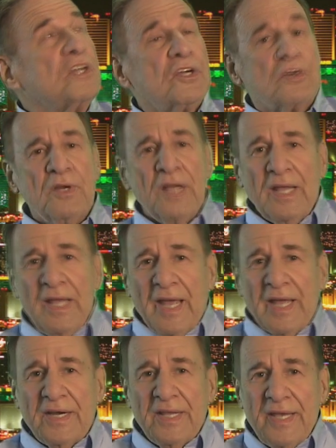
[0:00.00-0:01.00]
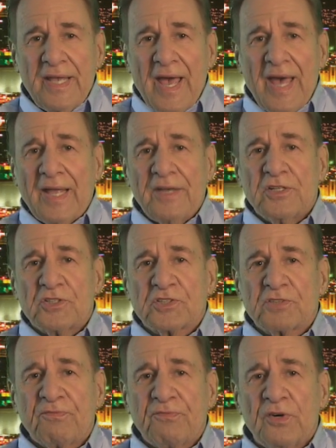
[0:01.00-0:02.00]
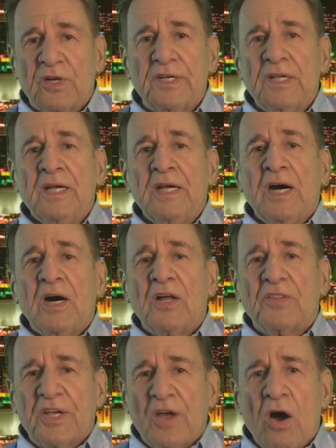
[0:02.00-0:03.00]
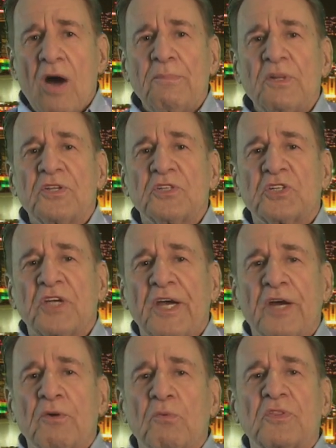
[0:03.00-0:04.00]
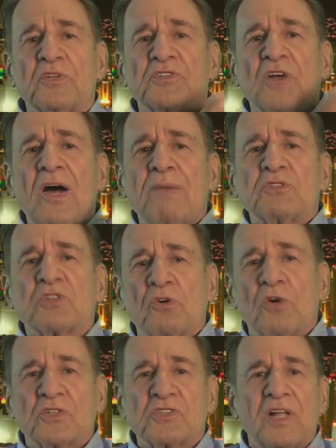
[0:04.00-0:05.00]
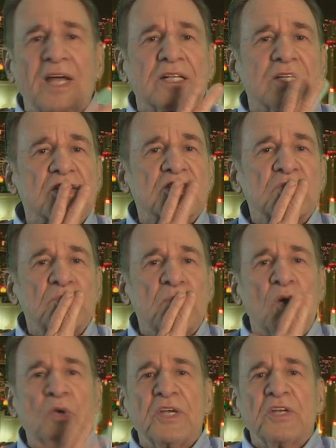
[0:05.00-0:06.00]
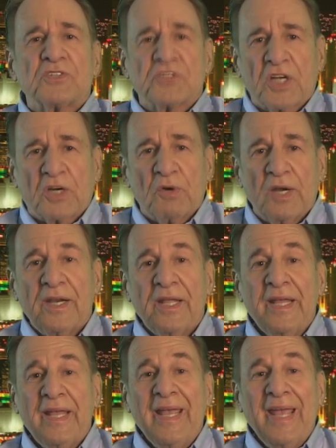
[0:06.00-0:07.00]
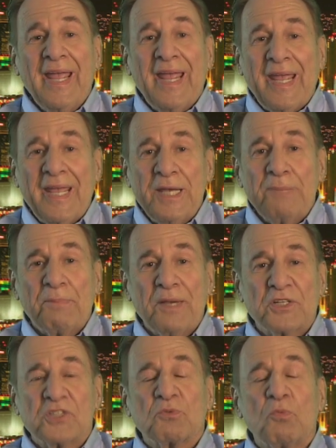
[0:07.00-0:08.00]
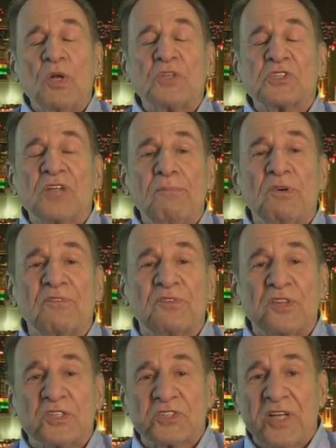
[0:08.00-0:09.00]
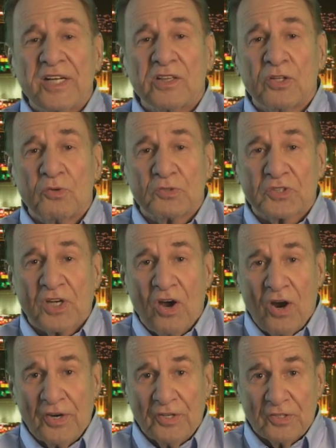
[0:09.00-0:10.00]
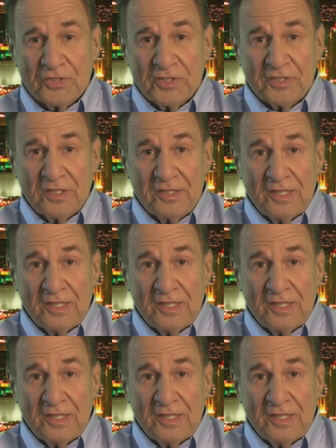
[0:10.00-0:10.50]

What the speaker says: here, and he had his foot on the arm of the chair with his arms crossed like this, smoking a cigarette. He pitched one summer for the St. Louis Cardinals.